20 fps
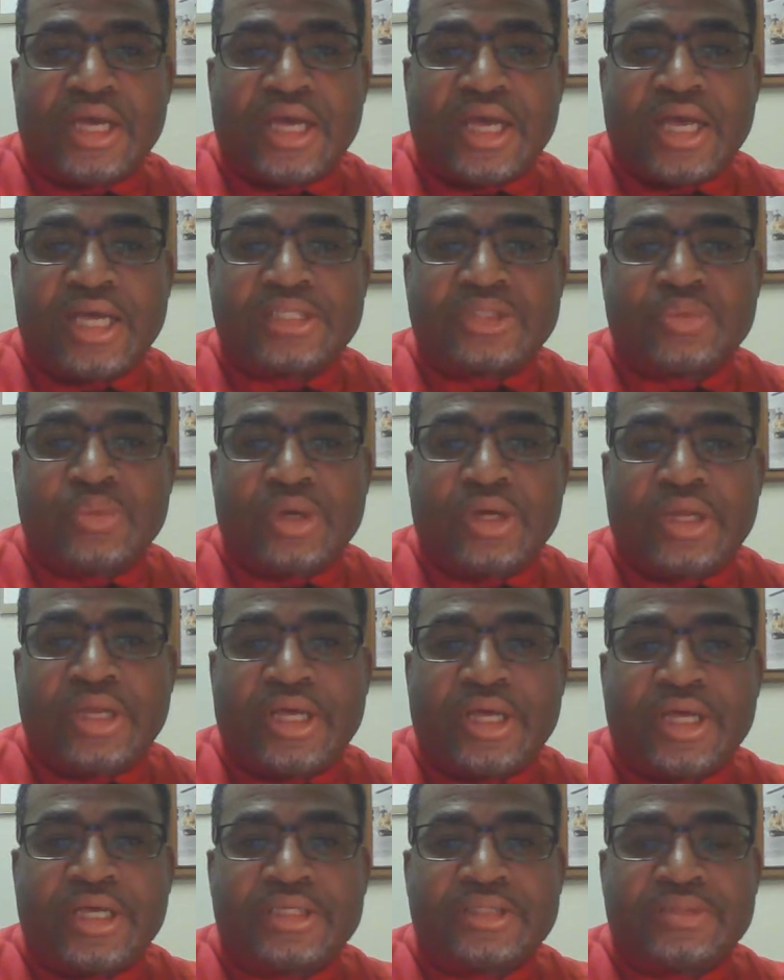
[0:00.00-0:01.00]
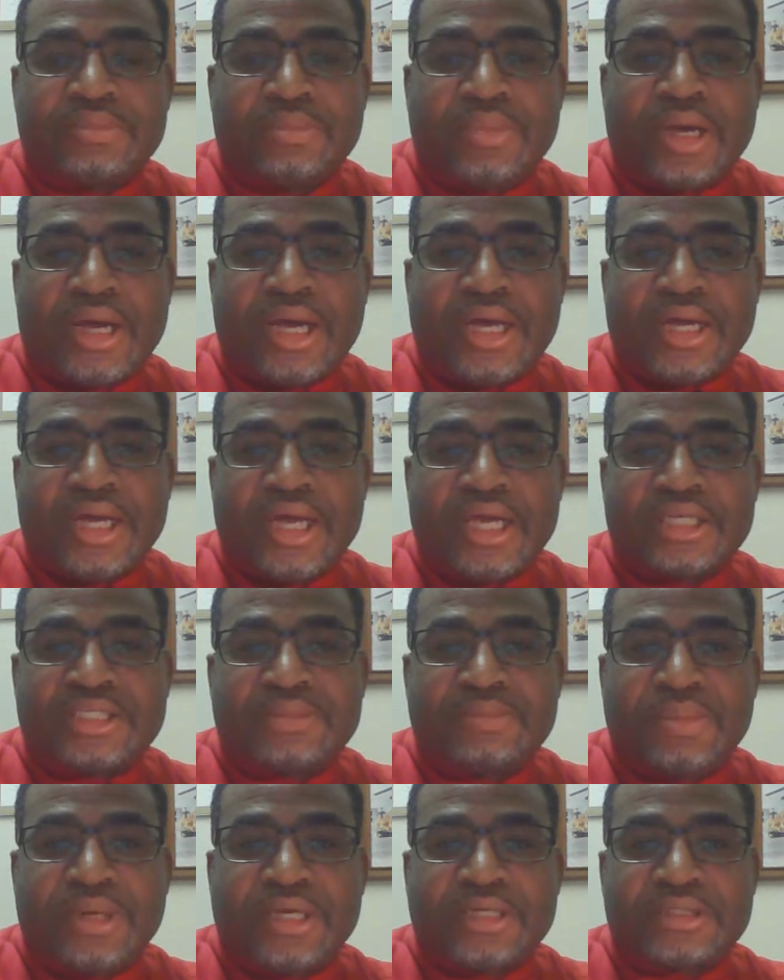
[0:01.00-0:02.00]
as well as my
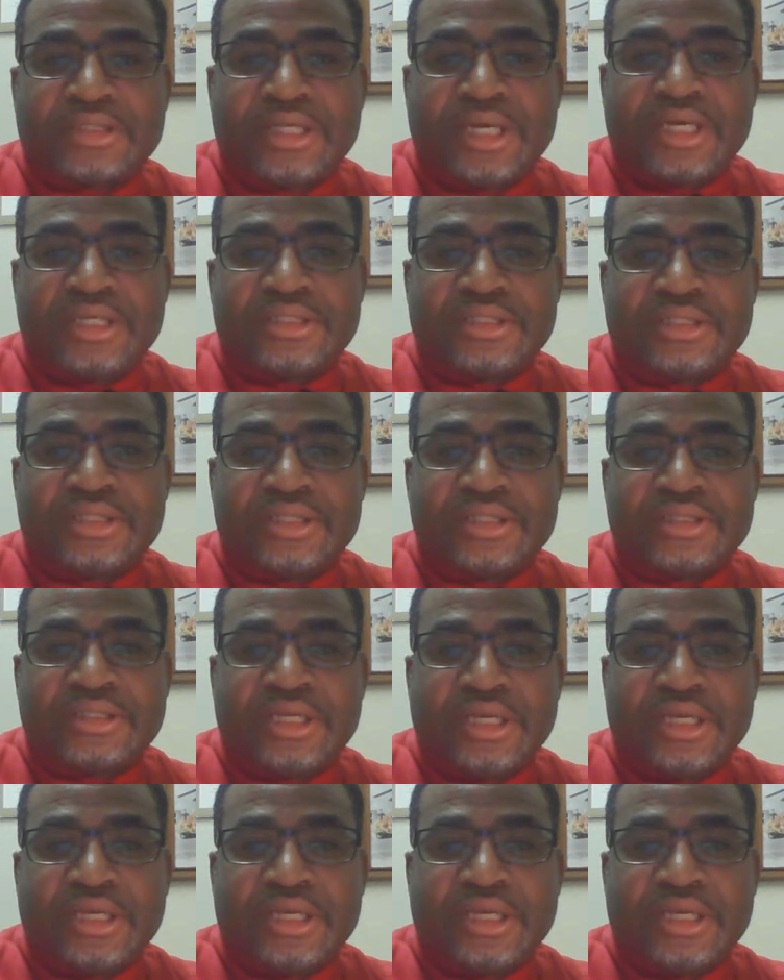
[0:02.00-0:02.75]
expectations